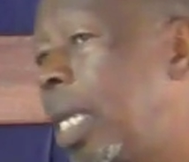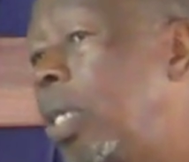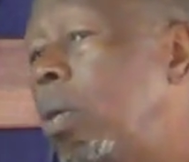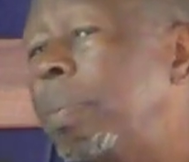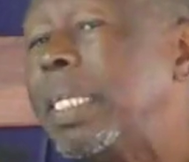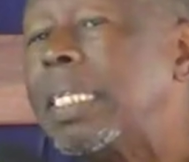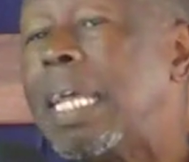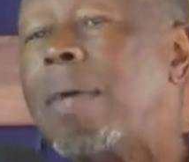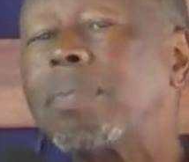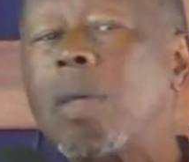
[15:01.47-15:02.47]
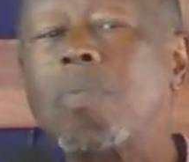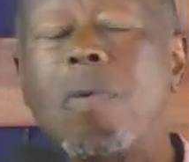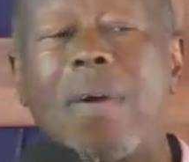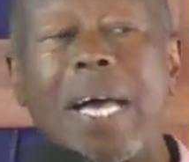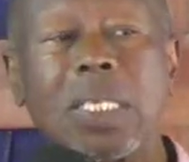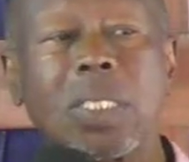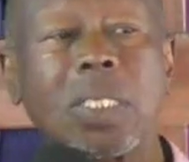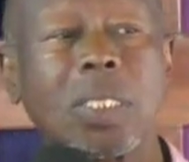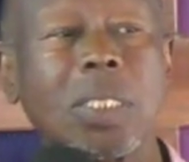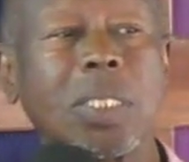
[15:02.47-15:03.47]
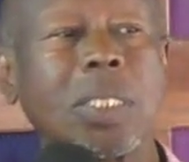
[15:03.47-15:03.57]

You know, many times some of us,